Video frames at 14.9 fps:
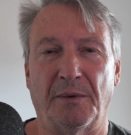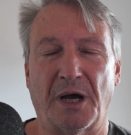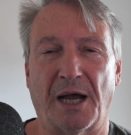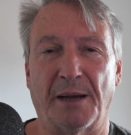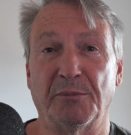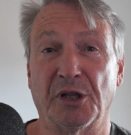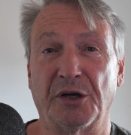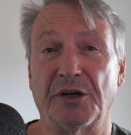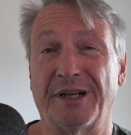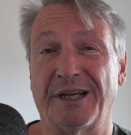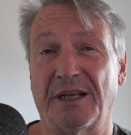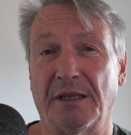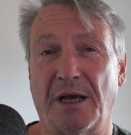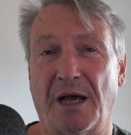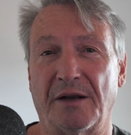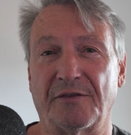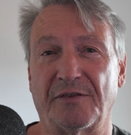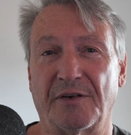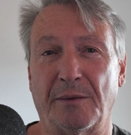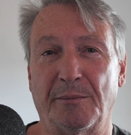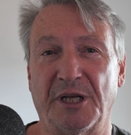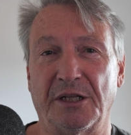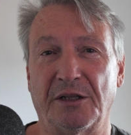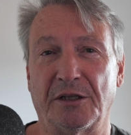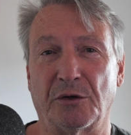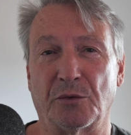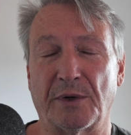I'm learning a lot from it. The